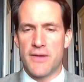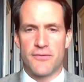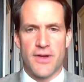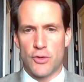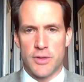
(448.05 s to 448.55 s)
I've
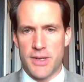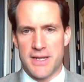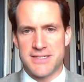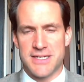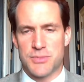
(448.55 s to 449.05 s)
only been
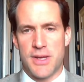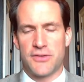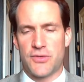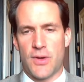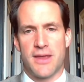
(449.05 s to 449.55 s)
on 6
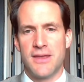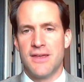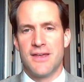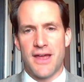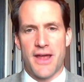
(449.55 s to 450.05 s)
months, so
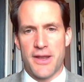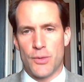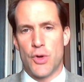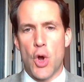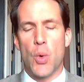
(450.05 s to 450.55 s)
I
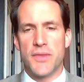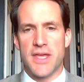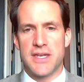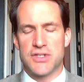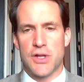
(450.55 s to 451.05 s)
don't know what
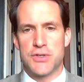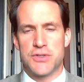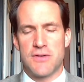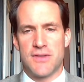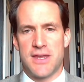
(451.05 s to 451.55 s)
they
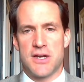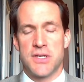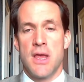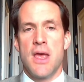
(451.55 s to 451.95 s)
disclosed over the years.